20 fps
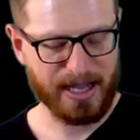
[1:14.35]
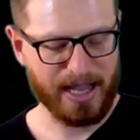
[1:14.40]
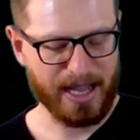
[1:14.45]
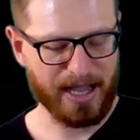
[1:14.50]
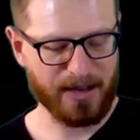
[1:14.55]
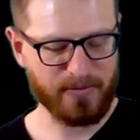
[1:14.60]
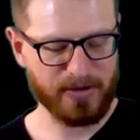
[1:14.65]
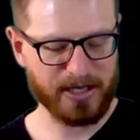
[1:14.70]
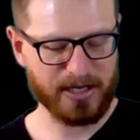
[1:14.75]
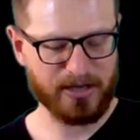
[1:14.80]

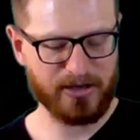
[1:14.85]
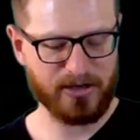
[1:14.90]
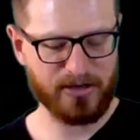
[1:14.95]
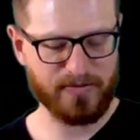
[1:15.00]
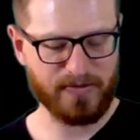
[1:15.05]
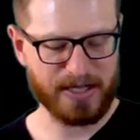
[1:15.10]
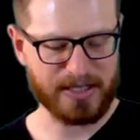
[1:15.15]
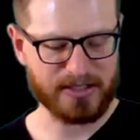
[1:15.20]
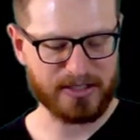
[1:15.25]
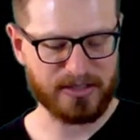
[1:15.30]
and we're going to do
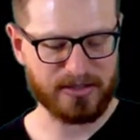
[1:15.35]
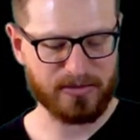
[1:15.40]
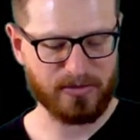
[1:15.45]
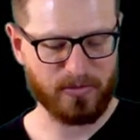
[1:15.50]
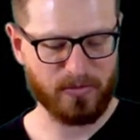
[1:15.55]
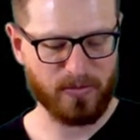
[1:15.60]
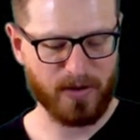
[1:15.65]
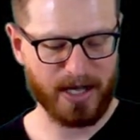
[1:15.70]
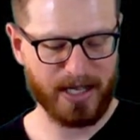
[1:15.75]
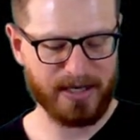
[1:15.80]
this
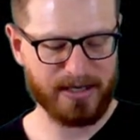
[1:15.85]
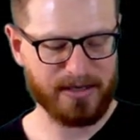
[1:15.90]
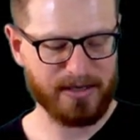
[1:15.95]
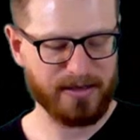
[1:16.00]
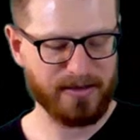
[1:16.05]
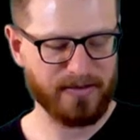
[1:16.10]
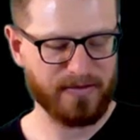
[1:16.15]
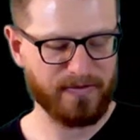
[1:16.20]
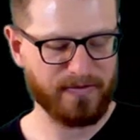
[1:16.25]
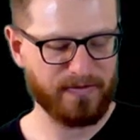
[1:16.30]
1
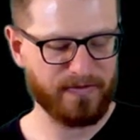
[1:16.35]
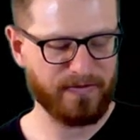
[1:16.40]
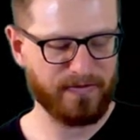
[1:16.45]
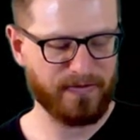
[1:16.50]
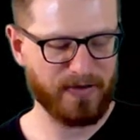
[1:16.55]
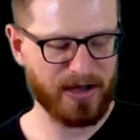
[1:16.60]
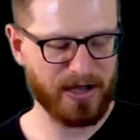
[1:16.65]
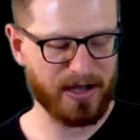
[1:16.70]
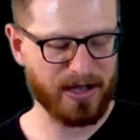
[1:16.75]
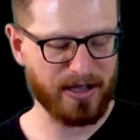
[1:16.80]

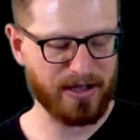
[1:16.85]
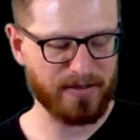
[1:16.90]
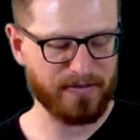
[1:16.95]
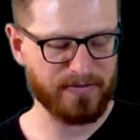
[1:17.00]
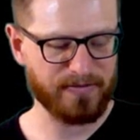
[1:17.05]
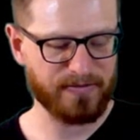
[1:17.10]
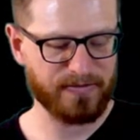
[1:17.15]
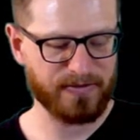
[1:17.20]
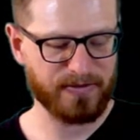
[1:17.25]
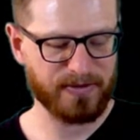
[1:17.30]

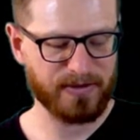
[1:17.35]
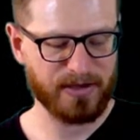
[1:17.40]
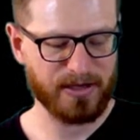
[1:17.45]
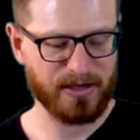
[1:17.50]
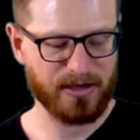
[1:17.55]
5